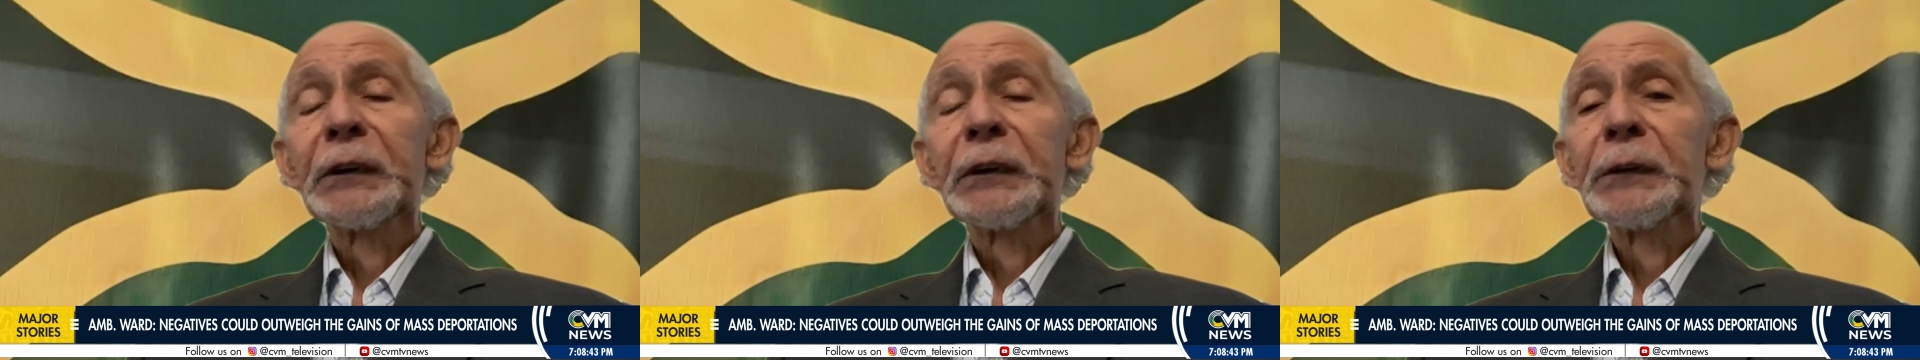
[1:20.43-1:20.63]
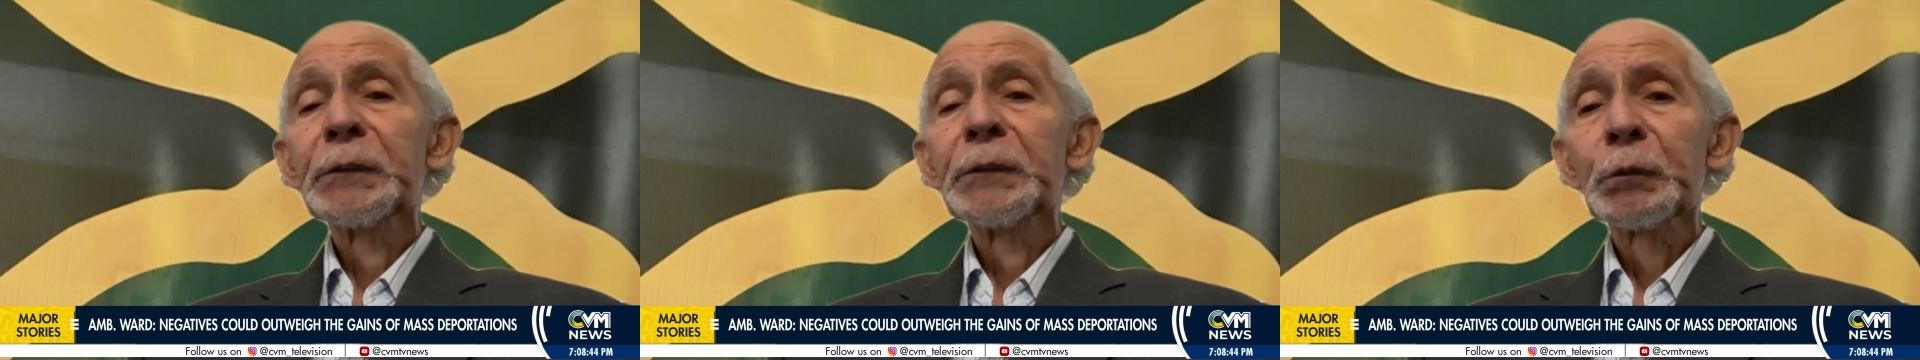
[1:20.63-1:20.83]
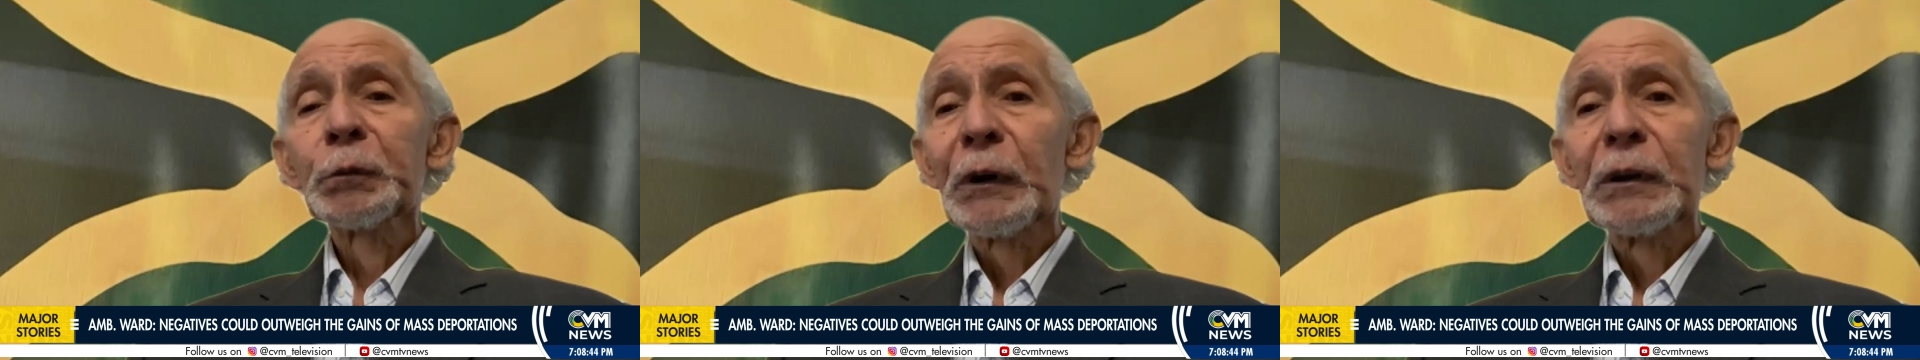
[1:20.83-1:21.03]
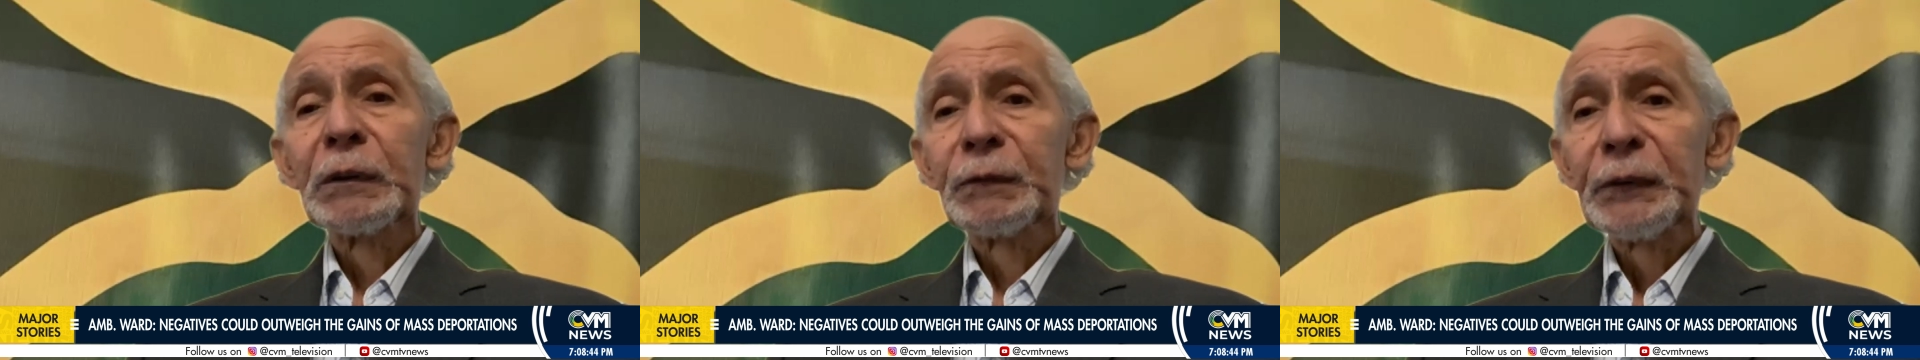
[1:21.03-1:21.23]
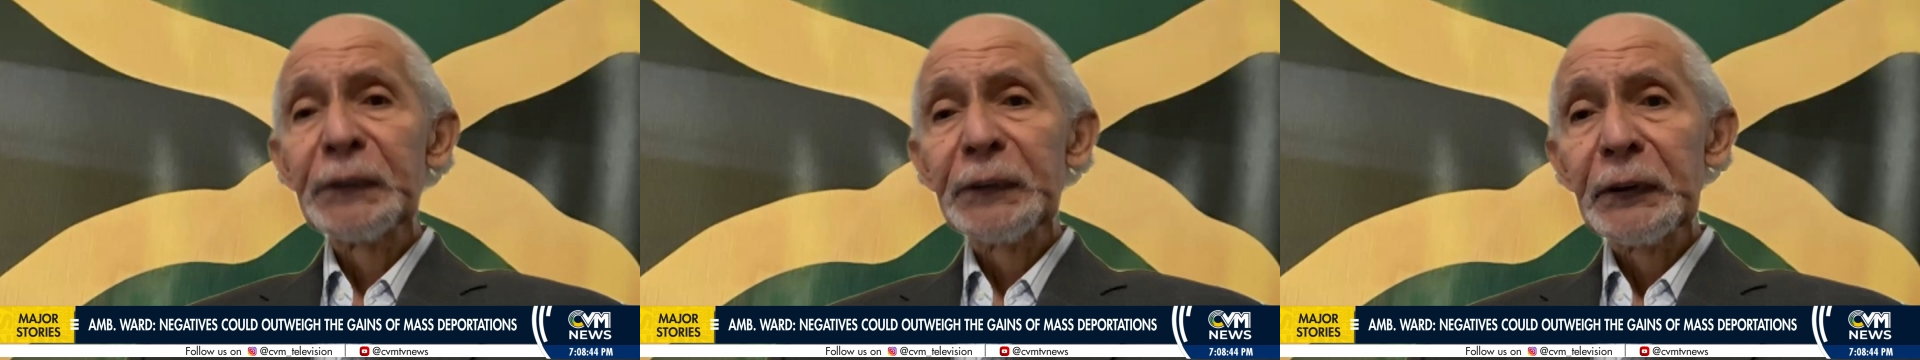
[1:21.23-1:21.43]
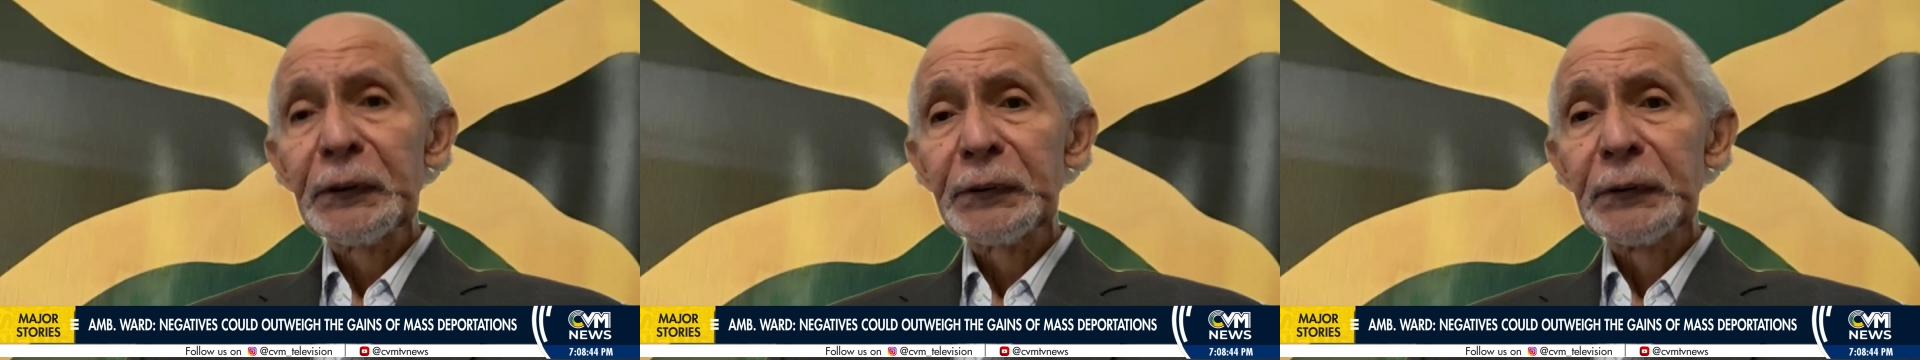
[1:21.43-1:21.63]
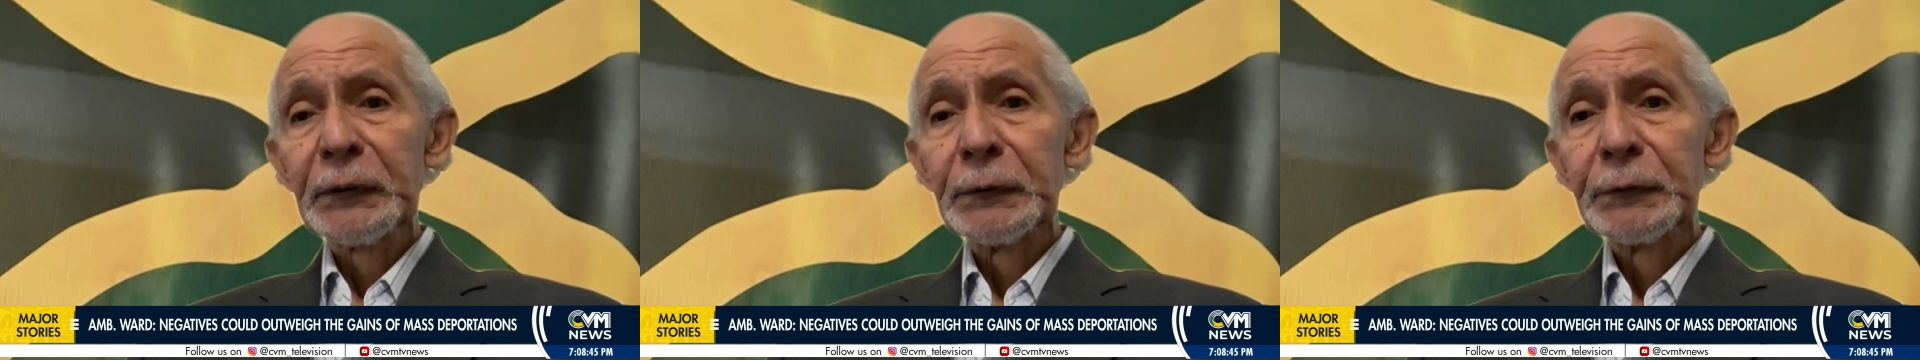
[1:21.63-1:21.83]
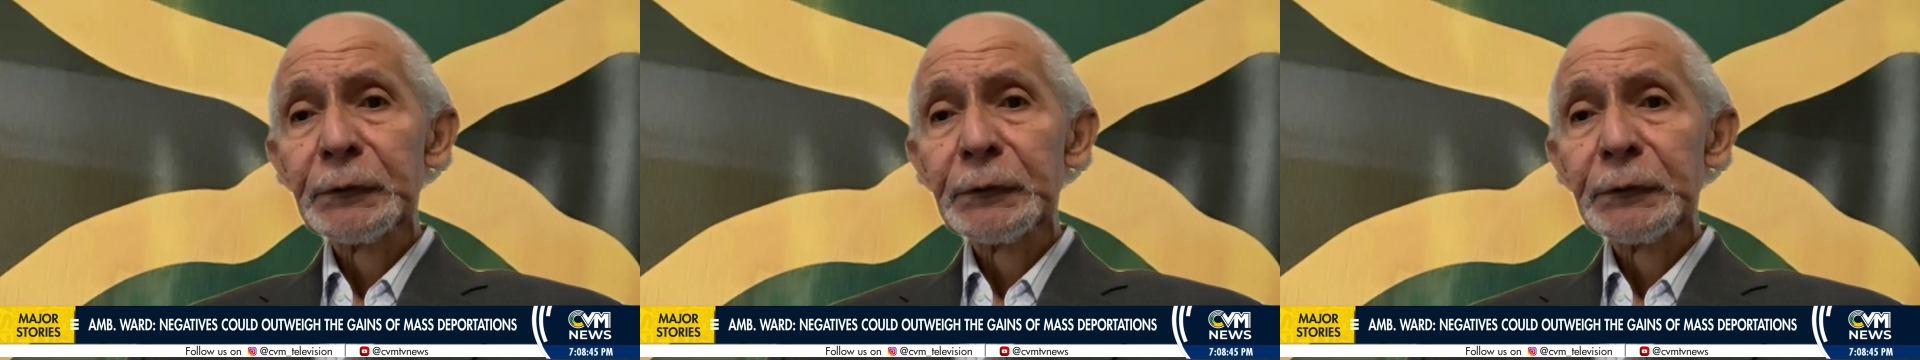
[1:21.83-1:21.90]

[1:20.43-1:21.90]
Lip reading: qualifications